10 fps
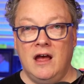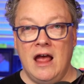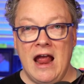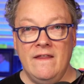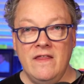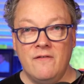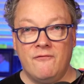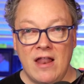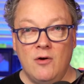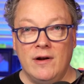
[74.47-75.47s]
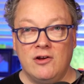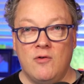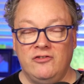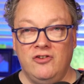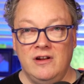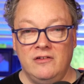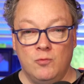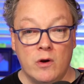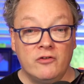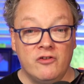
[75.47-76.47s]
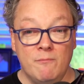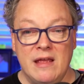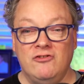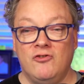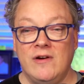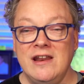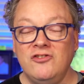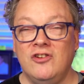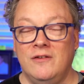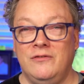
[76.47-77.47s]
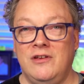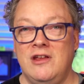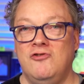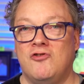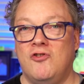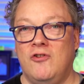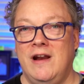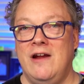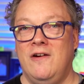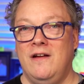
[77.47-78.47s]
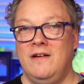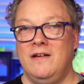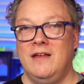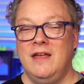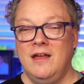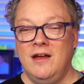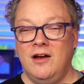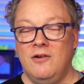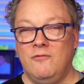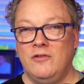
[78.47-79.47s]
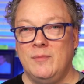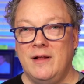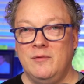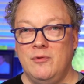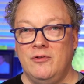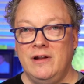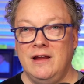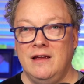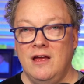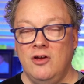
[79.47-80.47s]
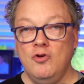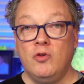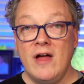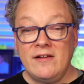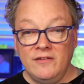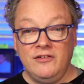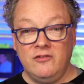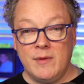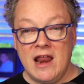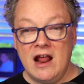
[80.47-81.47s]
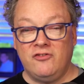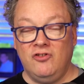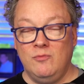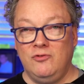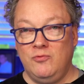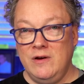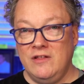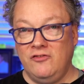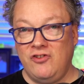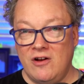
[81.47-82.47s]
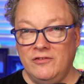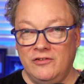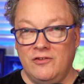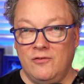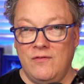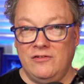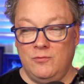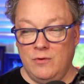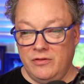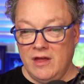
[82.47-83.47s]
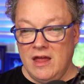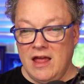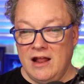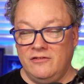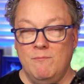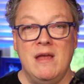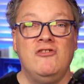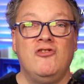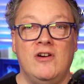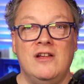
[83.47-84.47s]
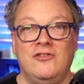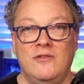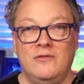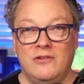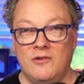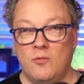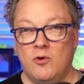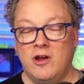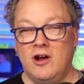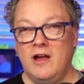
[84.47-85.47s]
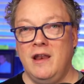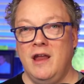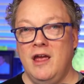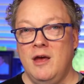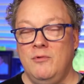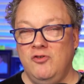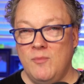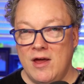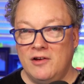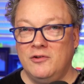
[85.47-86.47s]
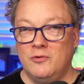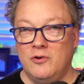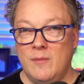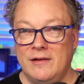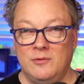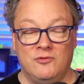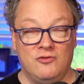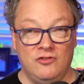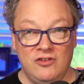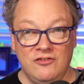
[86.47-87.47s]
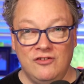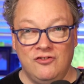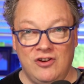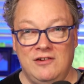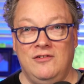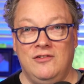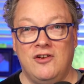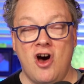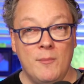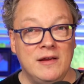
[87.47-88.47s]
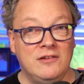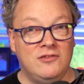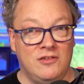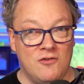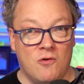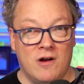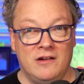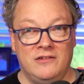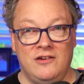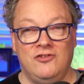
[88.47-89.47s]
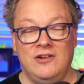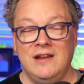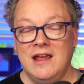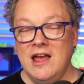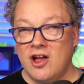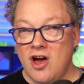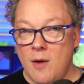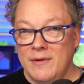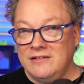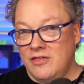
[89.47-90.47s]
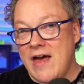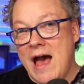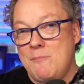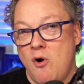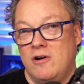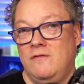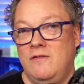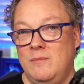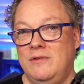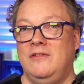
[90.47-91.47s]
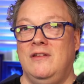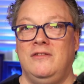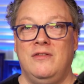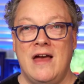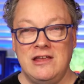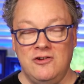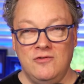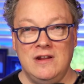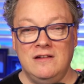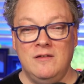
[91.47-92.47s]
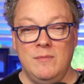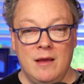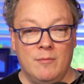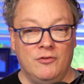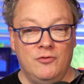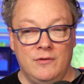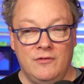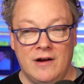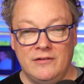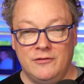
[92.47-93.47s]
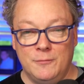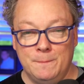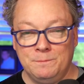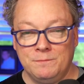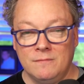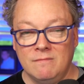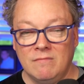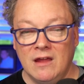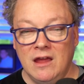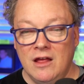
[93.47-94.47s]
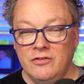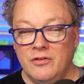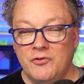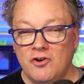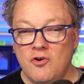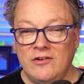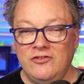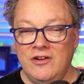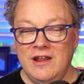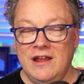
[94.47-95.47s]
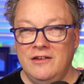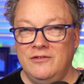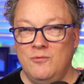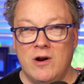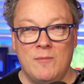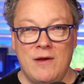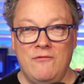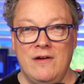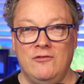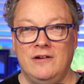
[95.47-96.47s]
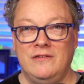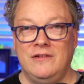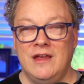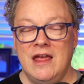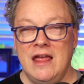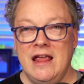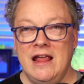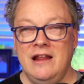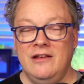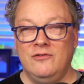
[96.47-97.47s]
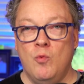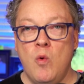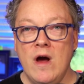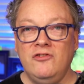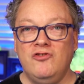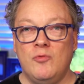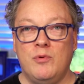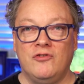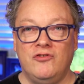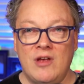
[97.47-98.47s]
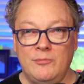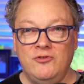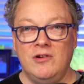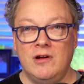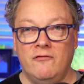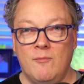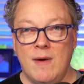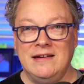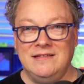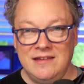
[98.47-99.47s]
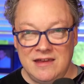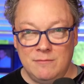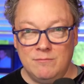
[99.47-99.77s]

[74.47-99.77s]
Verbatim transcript: And then the follow-on question is, what are some major initiatives in your current area of responsibility? You'll likely see some connection between the challenges they're faced with and some major initiatives that they're working on. But you might also learn about some strategic changes coming to the organization, coming to that part of the business that you need to be able to address. The third question is one of my favorites. It is, what is your perception of my team?